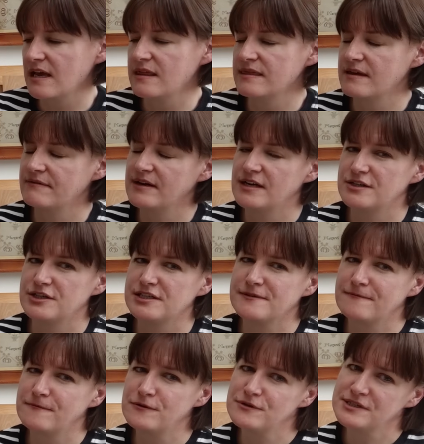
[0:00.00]
and there are just
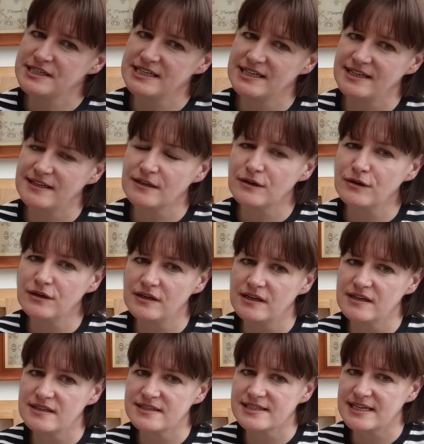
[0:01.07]
14
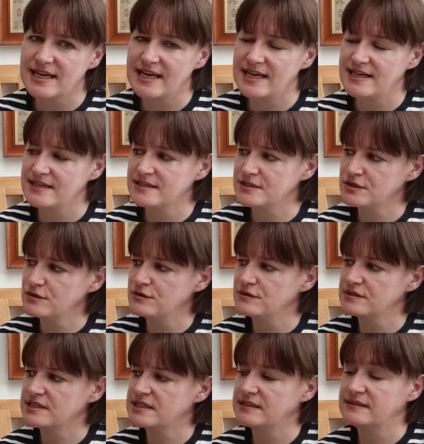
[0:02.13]
colours in
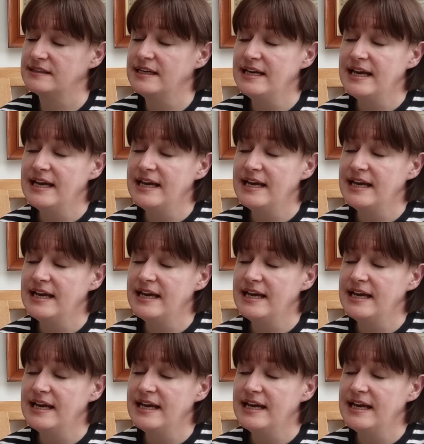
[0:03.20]
total.